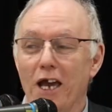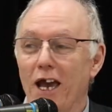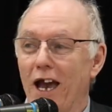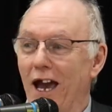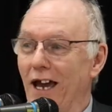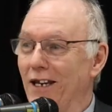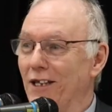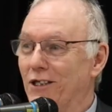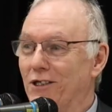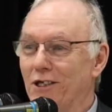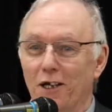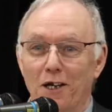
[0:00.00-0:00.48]

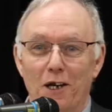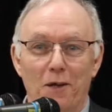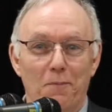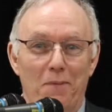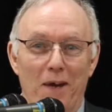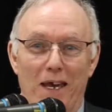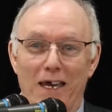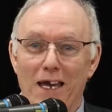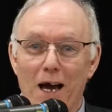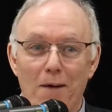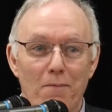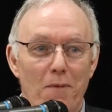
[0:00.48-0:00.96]
and it's going to
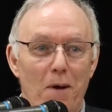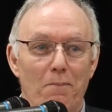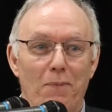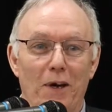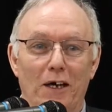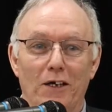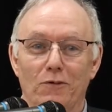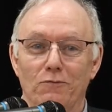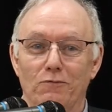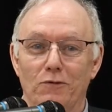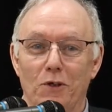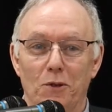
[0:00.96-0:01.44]
become a
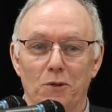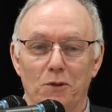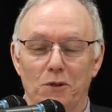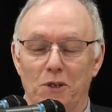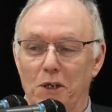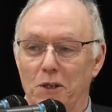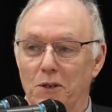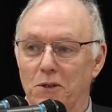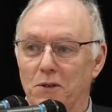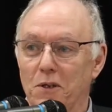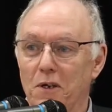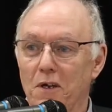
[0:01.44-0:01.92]
bed of
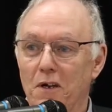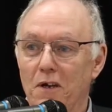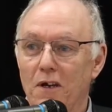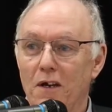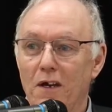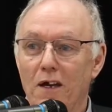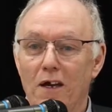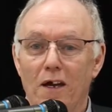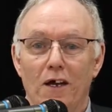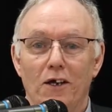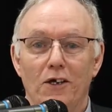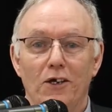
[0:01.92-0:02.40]
roses.
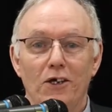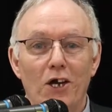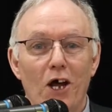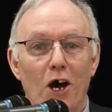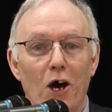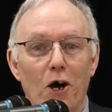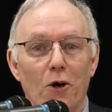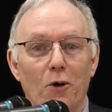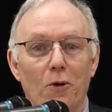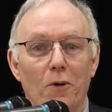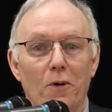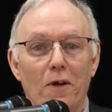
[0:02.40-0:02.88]

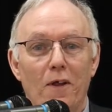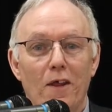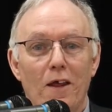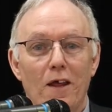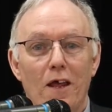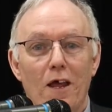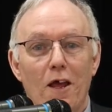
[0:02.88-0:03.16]
No.